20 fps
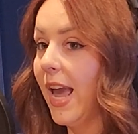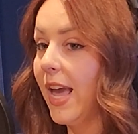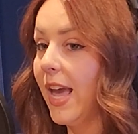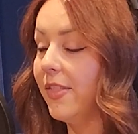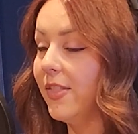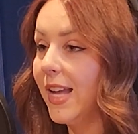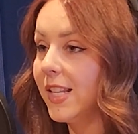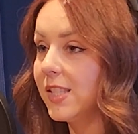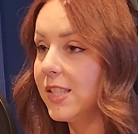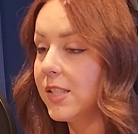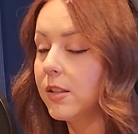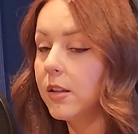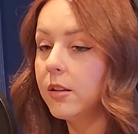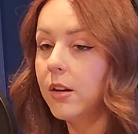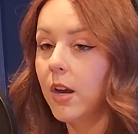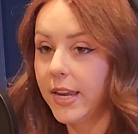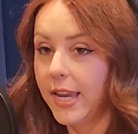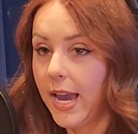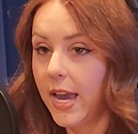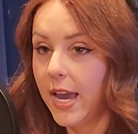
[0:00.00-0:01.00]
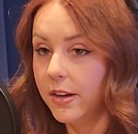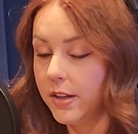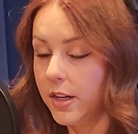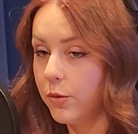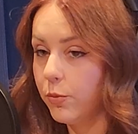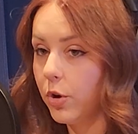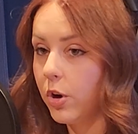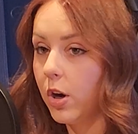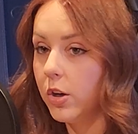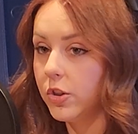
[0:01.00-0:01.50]
And that's, again,
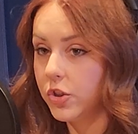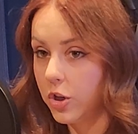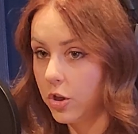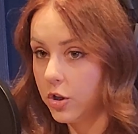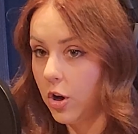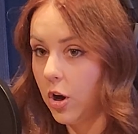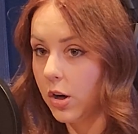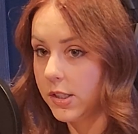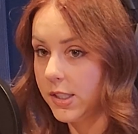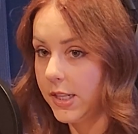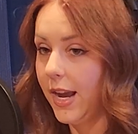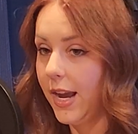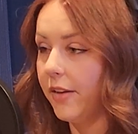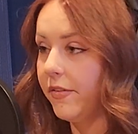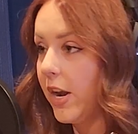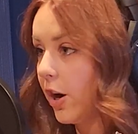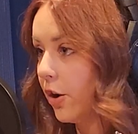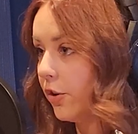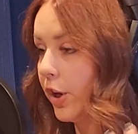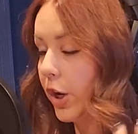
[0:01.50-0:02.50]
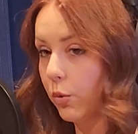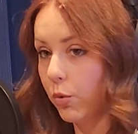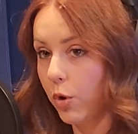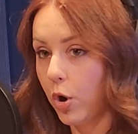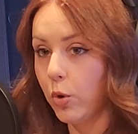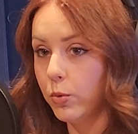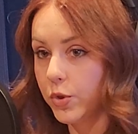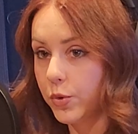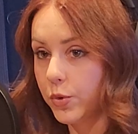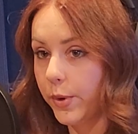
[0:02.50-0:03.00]
in regards to dogs that have hair that
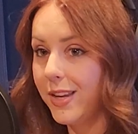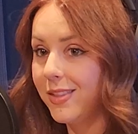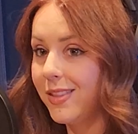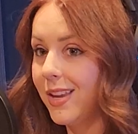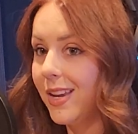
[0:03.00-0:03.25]
grows, right?